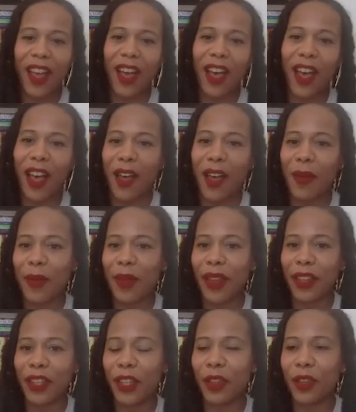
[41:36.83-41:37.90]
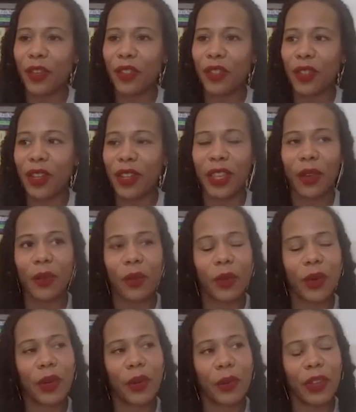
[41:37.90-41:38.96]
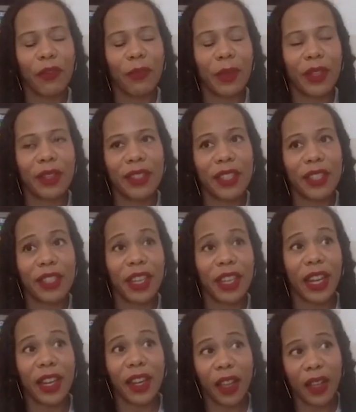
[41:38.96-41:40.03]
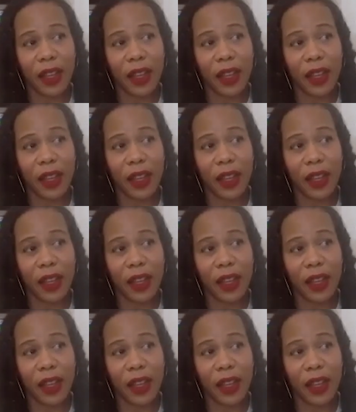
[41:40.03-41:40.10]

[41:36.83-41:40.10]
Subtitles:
A huge, I think we've been designated,